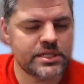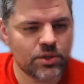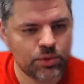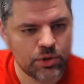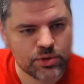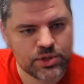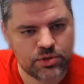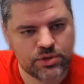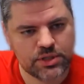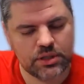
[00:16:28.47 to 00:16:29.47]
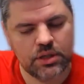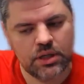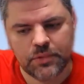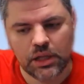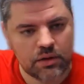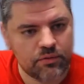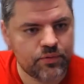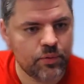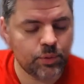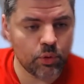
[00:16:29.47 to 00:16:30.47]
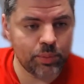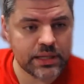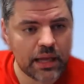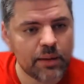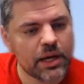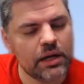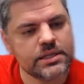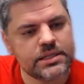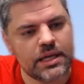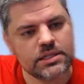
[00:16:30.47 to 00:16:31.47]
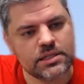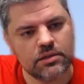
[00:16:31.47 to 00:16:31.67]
So we're also using a lot of what we call big data behind the scenes,